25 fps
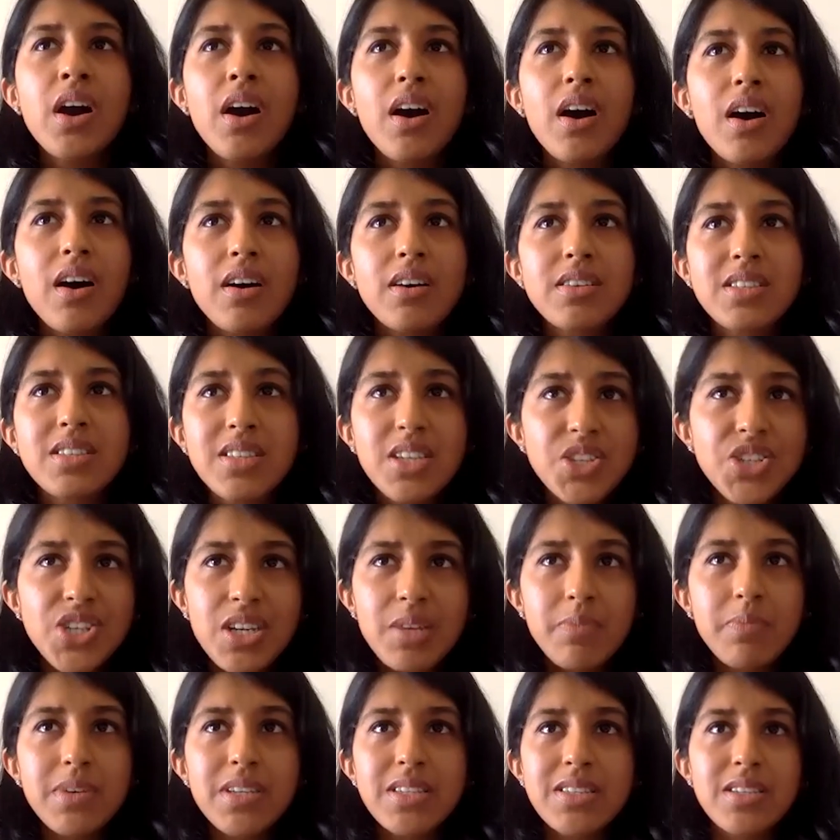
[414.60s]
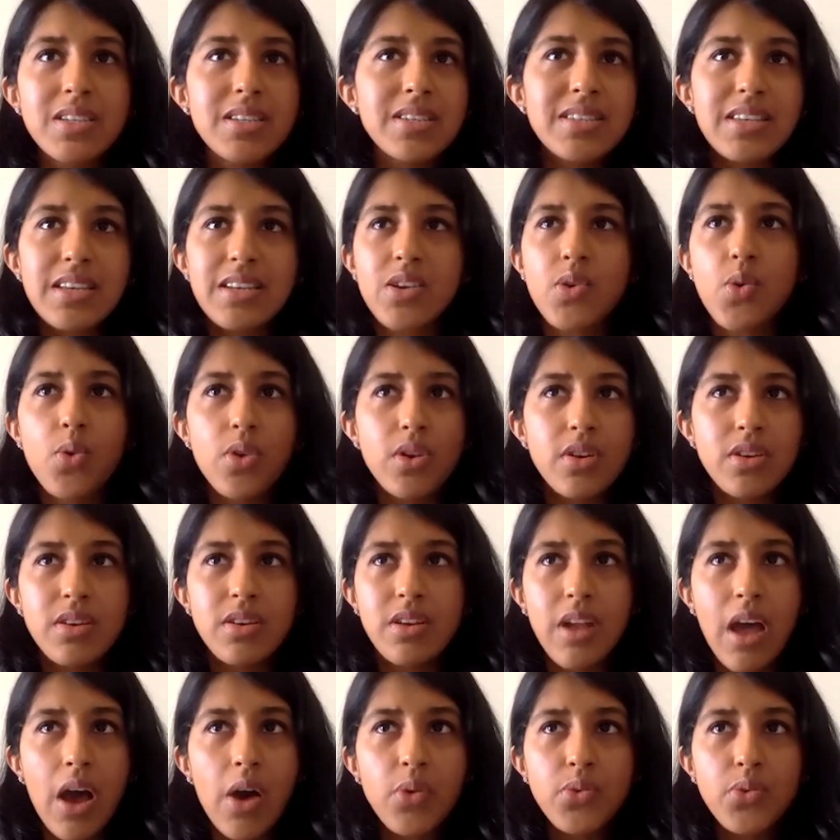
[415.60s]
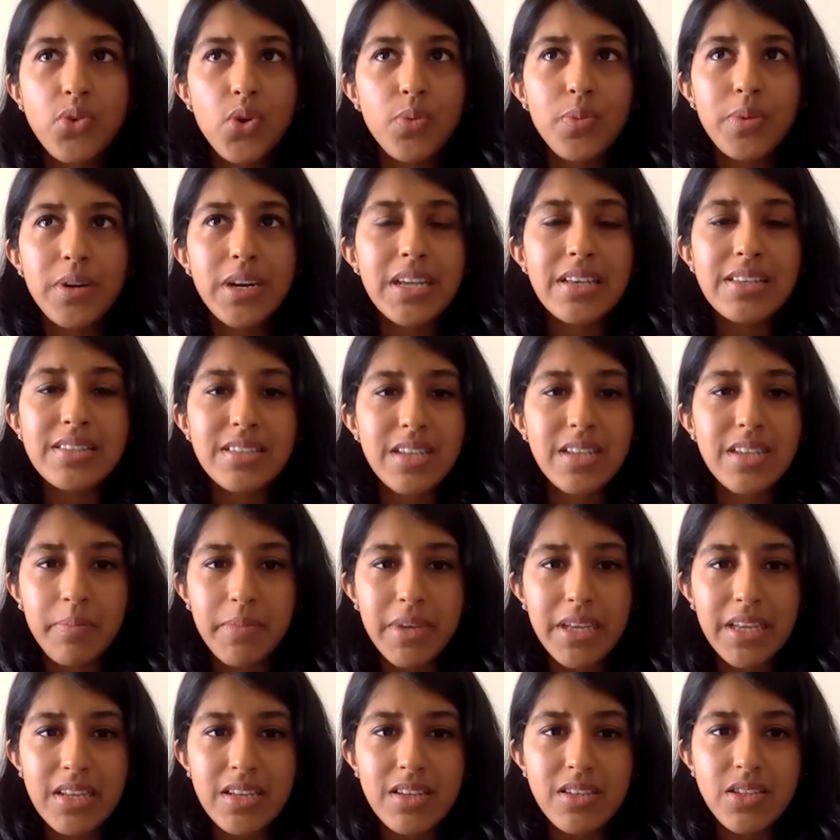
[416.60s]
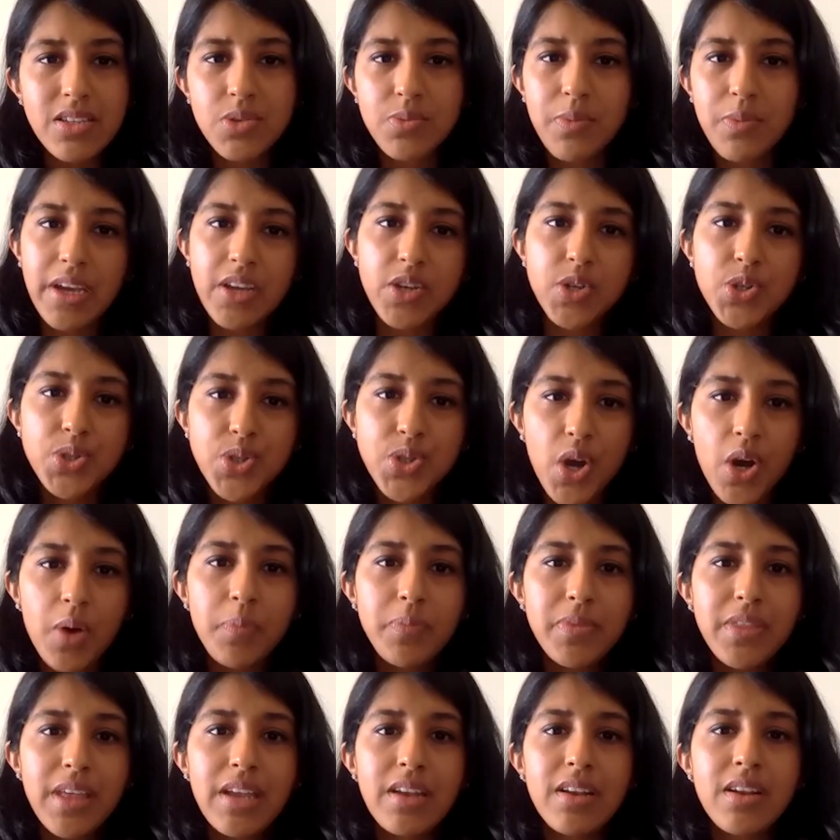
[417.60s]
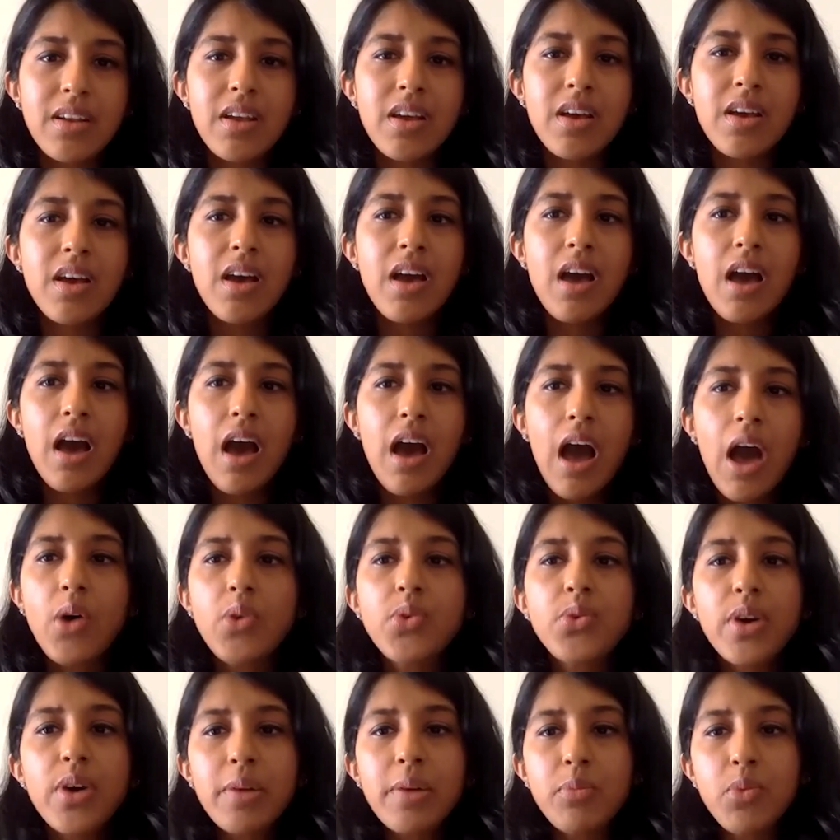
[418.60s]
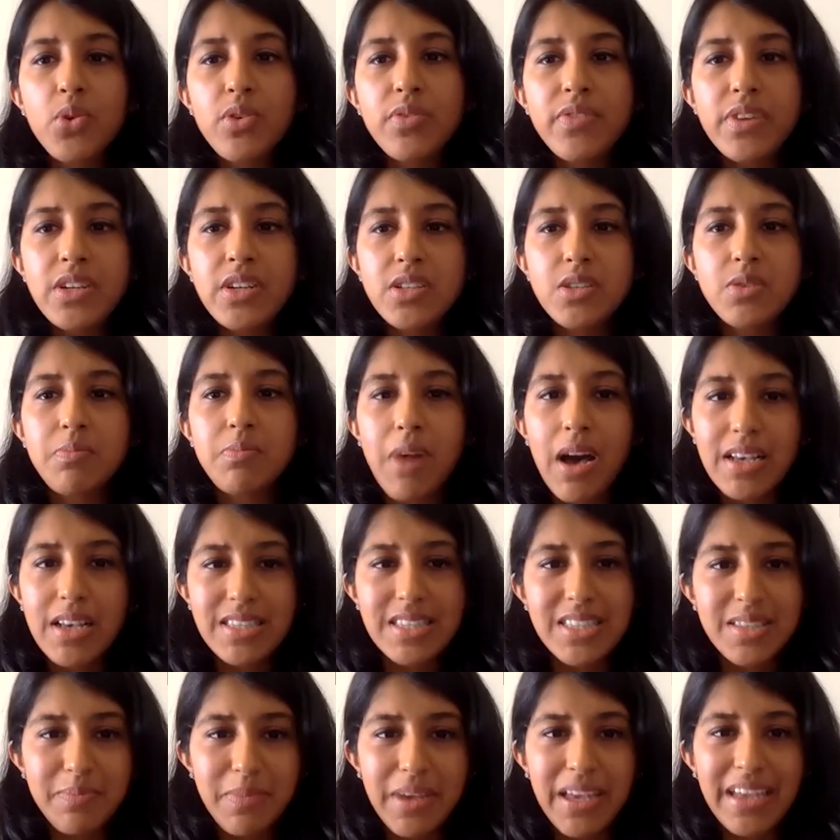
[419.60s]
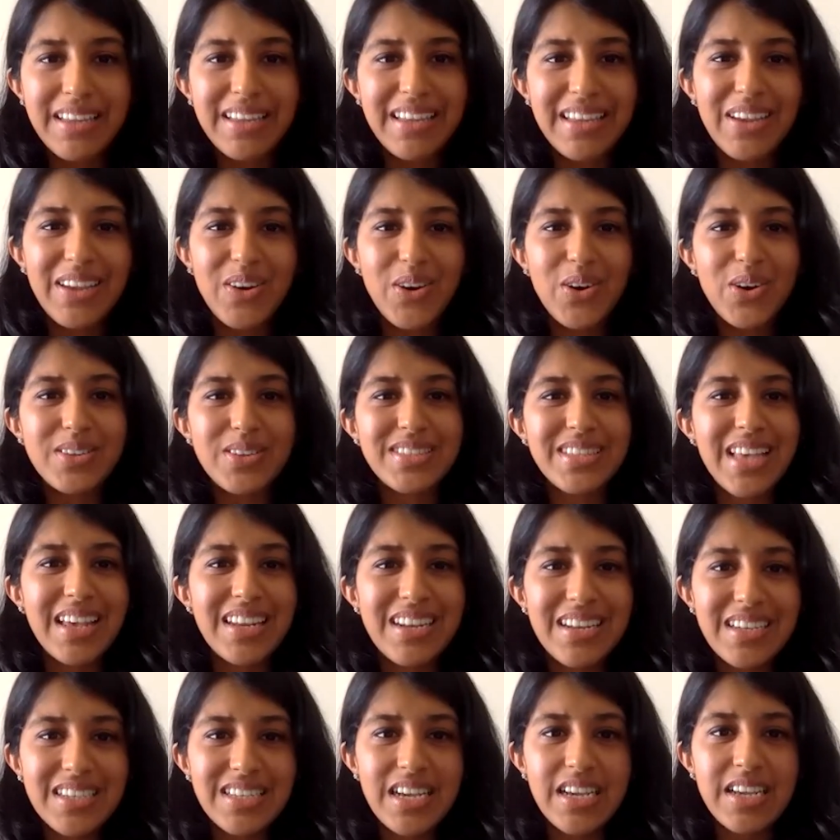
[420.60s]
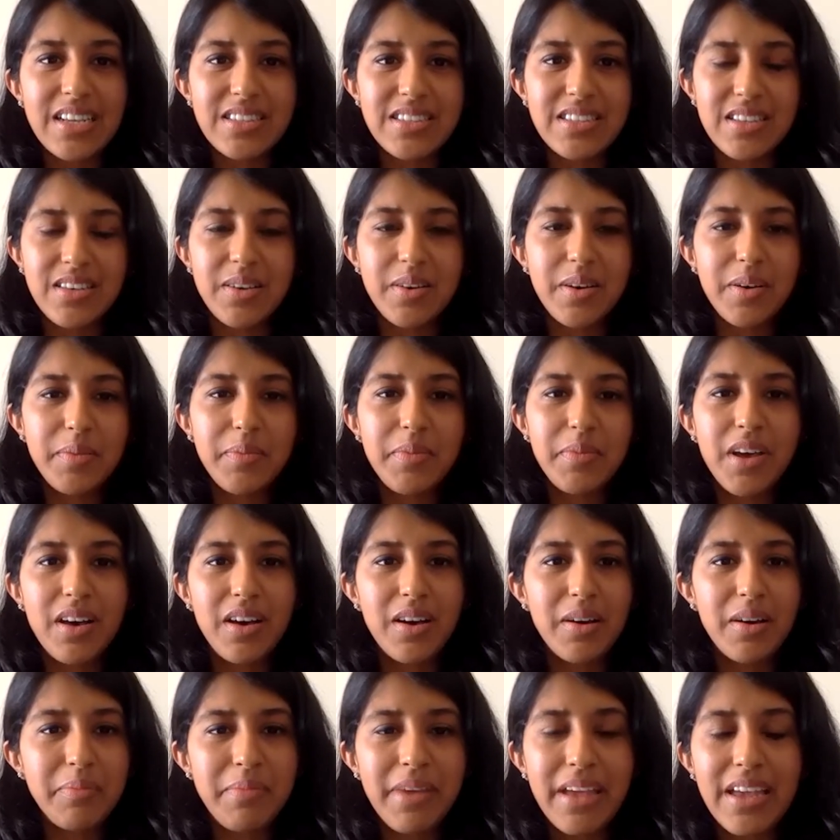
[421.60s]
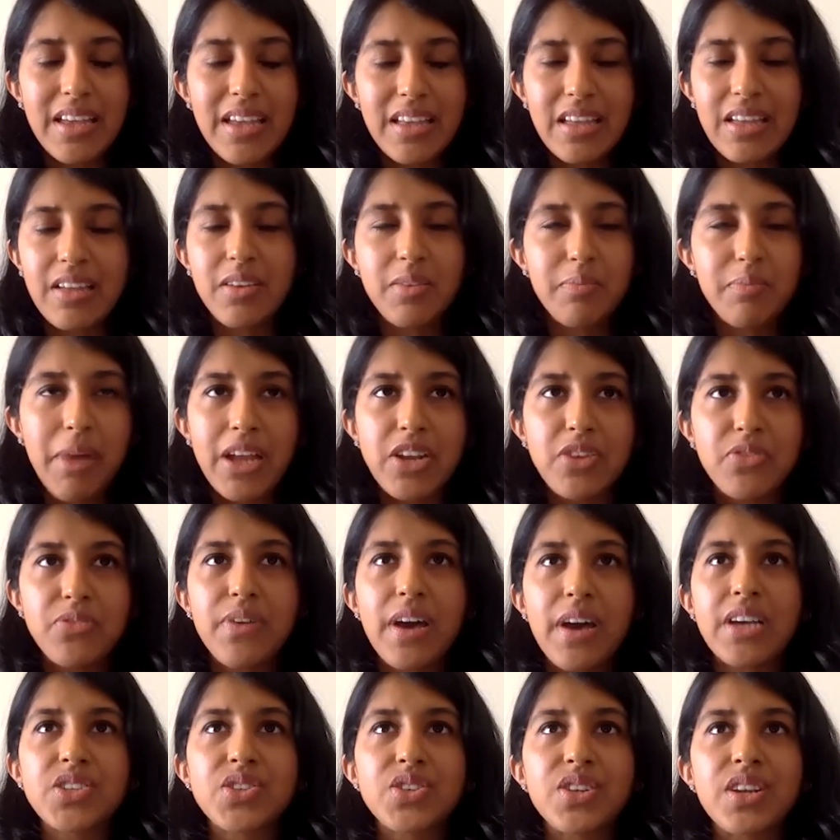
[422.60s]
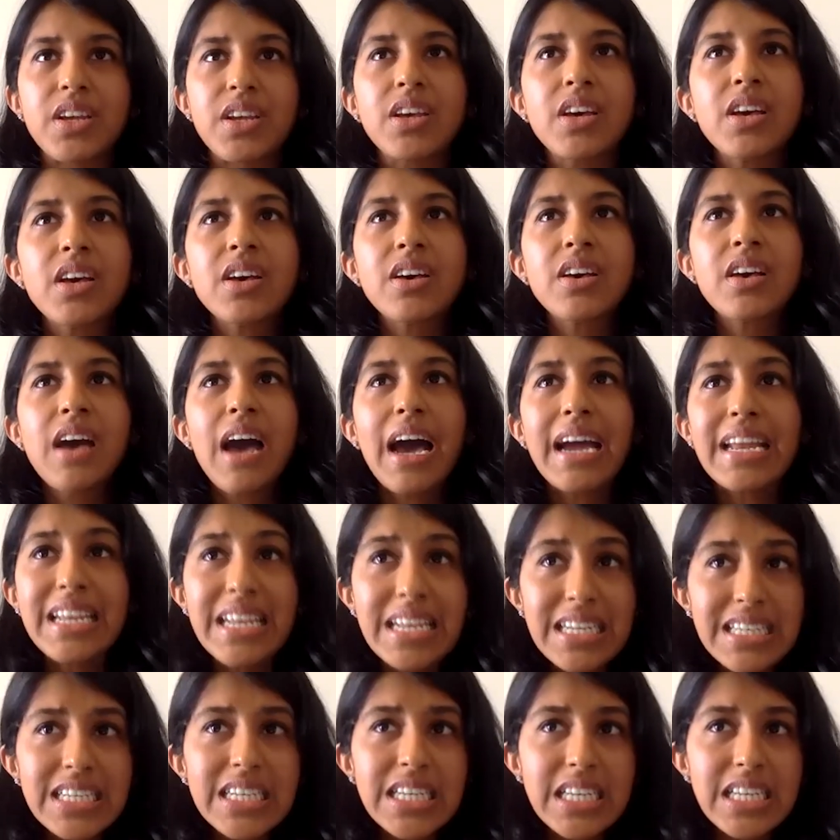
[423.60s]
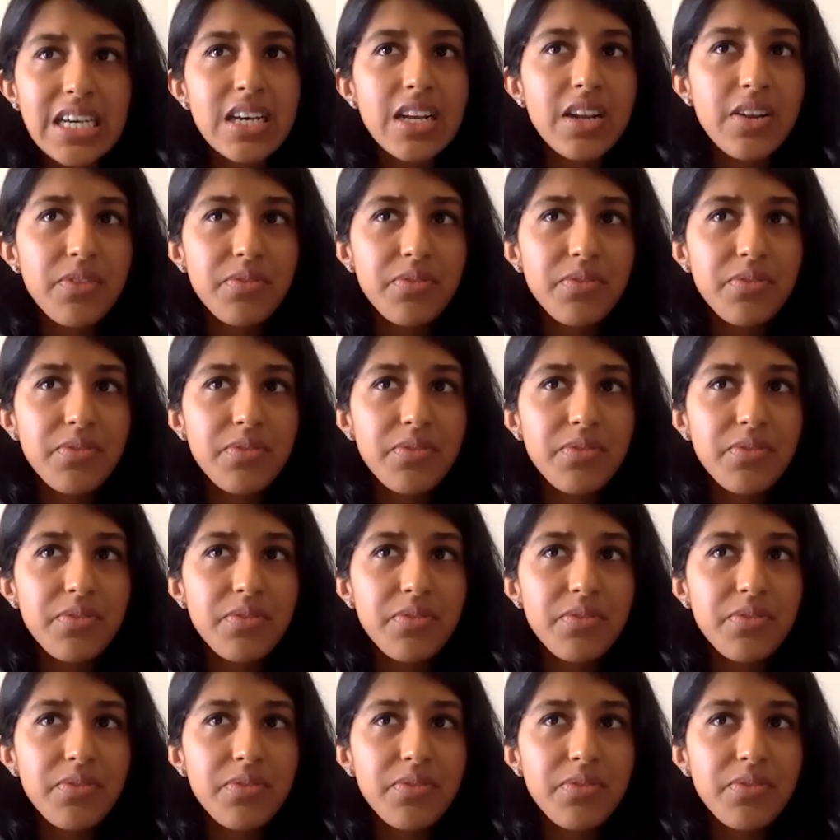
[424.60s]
stitching business, now nobody is coming into my shop, then how do I move into mask making or sanitizer manufacturing? I need to hear it